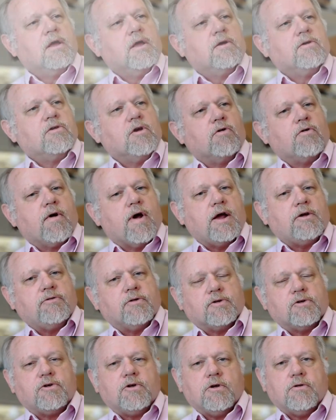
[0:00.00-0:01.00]
So
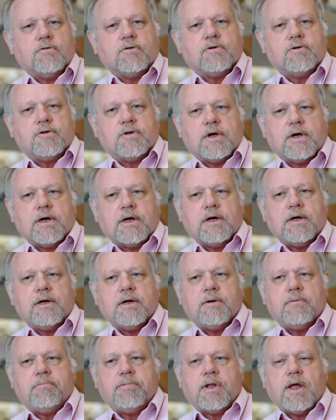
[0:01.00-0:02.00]
graduate students uh,
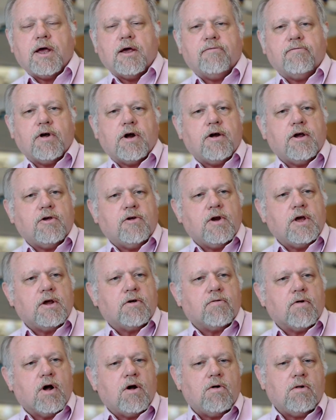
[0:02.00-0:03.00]
play a very unique
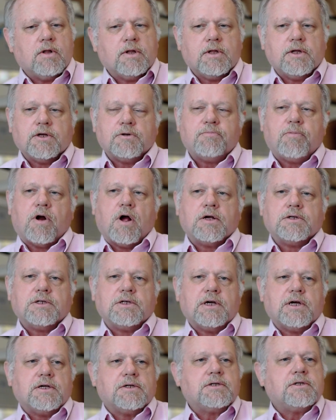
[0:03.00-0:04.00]
role in this
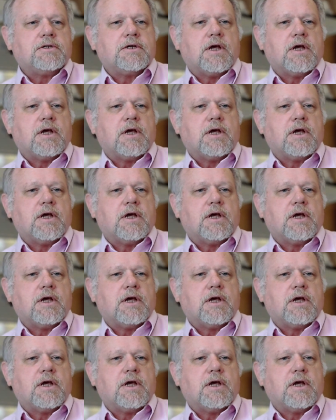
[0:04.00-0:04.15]
process.